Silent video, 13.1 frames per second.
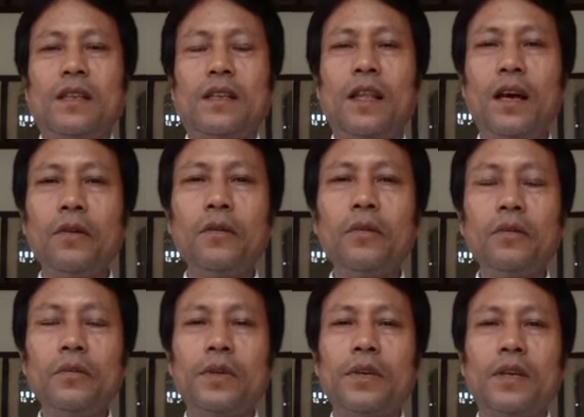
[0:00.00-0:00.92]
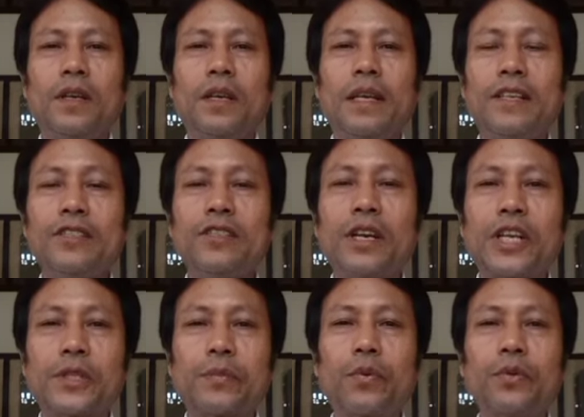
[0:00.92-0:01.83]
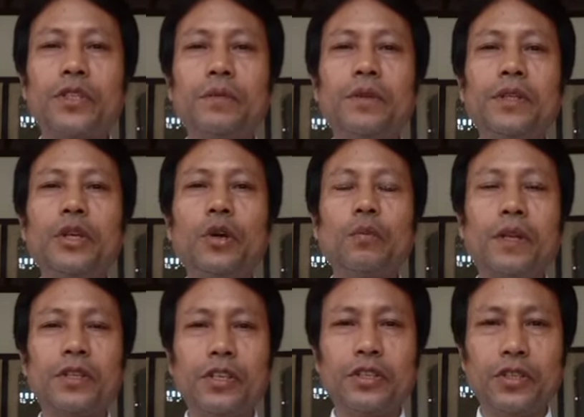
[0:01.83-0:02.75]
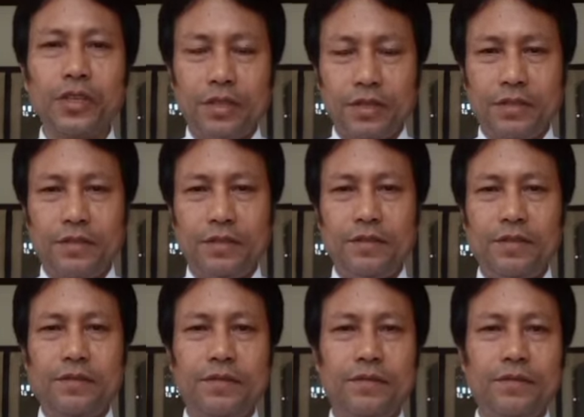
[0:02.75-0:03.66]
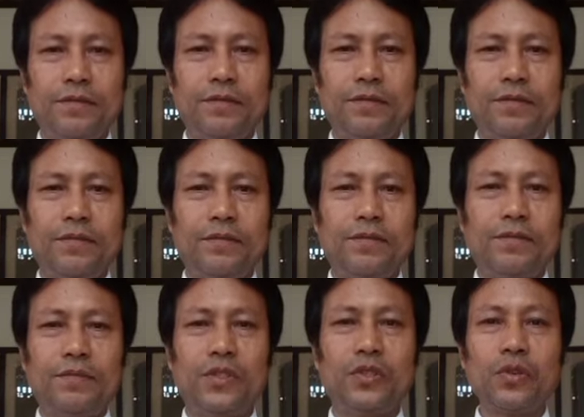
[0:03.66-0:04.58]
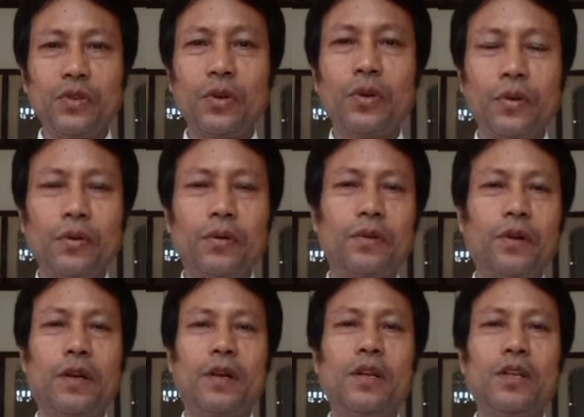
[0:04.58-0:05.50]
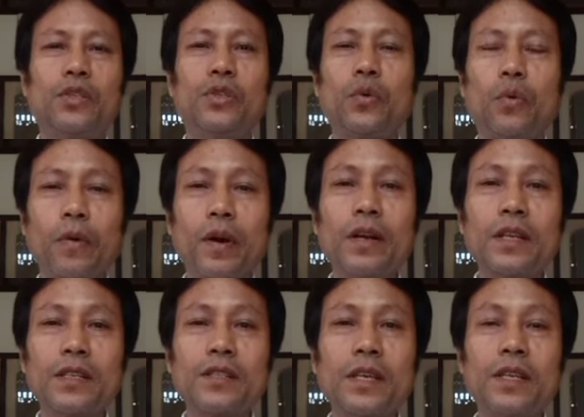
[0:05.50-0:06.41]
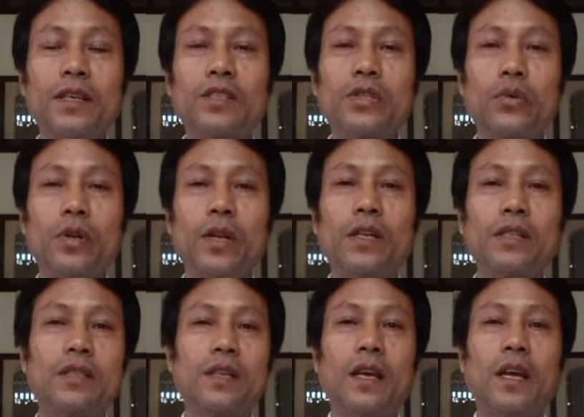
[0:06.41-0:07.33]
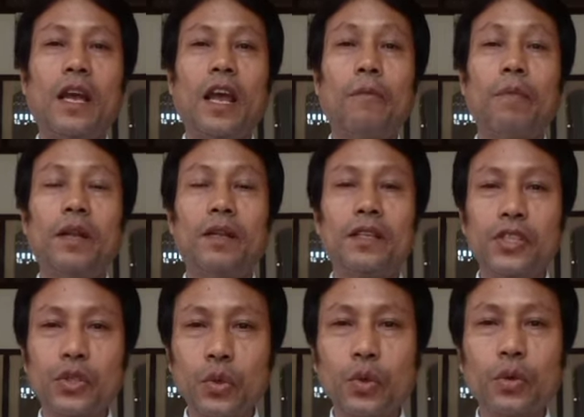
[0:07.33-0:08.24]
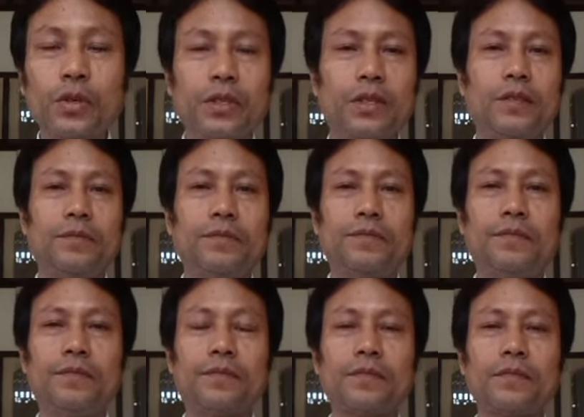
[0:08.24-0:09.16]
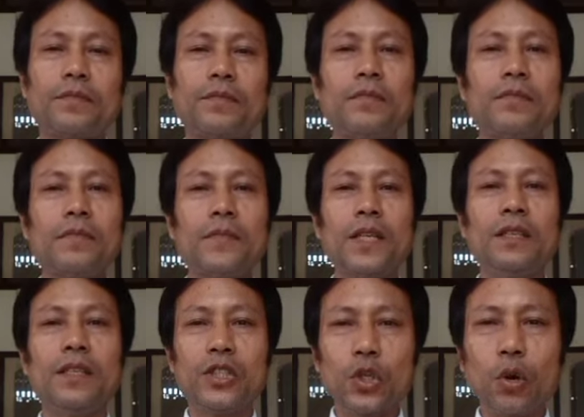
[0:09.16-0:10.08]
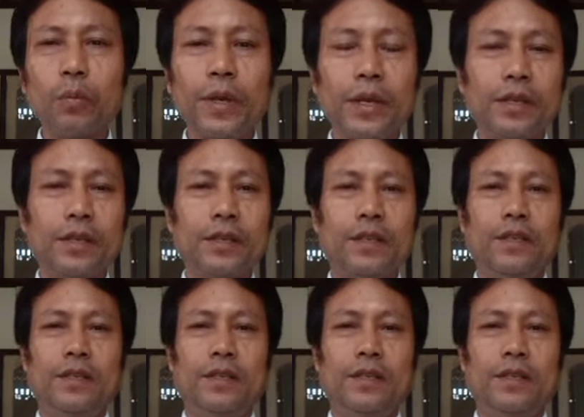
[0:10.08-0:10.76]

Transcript: now it is the responsibility of the teacher to know to what extent the students have understood the topic,